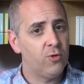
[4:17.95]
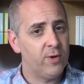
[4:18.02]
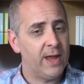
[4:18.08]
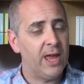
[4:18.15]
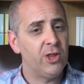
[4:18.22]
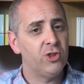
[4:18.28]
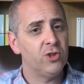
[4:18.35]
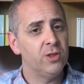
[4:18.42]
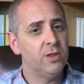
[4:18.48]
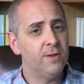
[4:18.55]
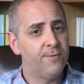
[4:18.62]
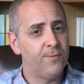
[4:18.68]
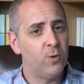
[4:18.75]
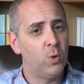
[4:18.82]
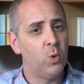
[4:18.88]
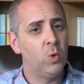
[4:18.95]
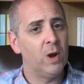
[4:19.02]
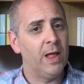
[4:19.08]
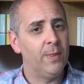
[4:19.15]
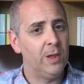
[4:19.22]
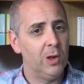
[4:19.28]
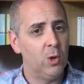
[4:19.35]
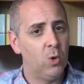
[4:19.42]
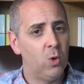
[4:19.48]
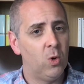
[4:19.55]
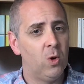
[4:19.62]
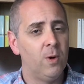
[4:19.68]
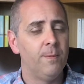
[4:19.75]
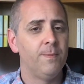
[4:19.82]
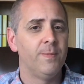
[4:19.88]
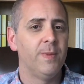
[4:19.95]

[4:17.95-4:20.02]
creation, the fall and the law.